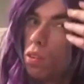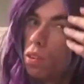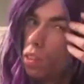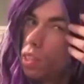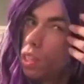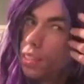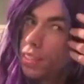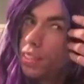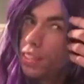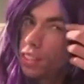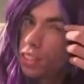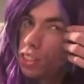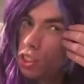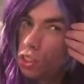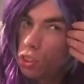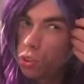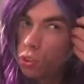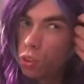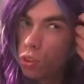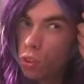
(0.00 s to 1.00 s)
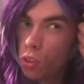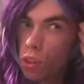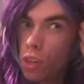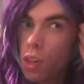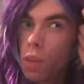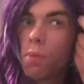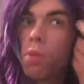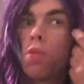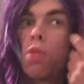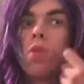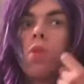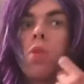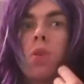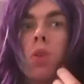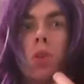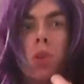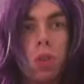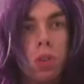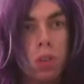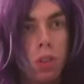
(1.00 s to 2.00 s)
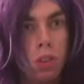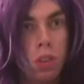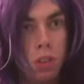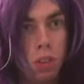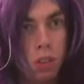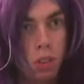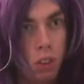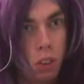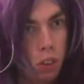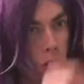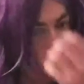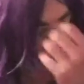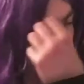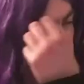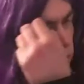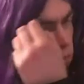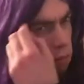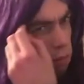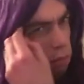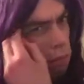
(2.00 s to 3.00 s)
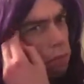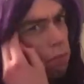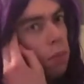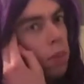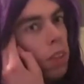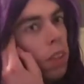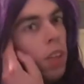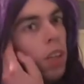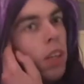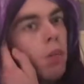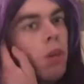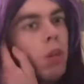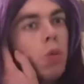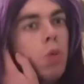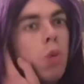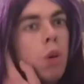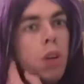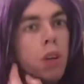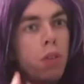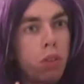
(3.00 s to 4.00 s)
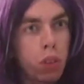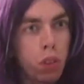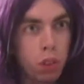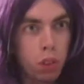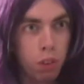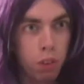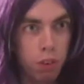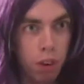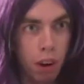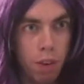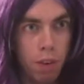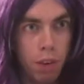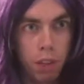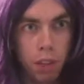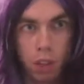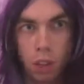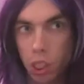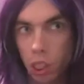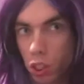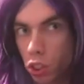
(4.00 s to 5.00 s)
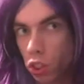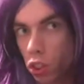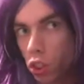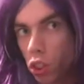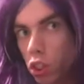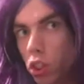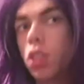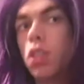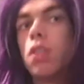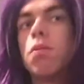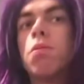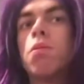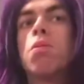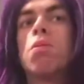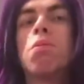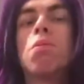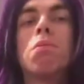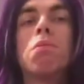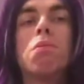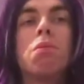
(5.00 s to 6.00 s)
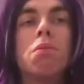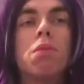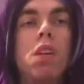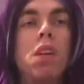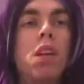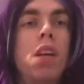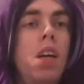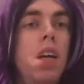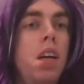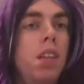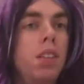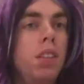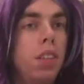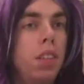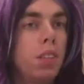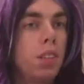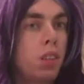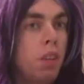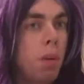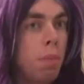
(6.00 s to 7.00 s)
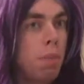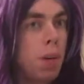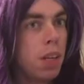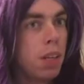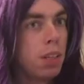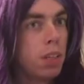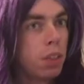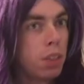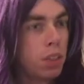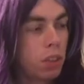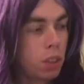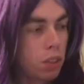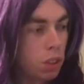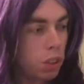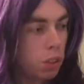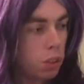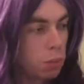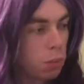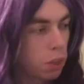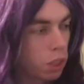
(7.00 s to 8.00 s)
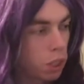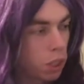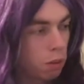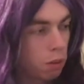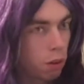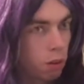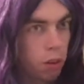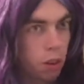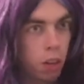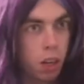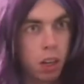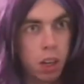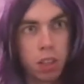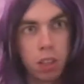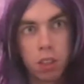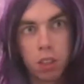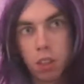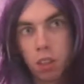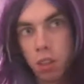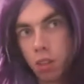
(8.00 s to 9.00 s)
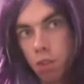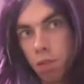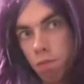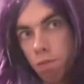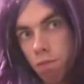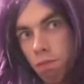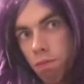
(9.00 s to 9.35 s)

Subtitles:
Listened to the name of Crom. He was one of the fairy gods that command human sacrifice.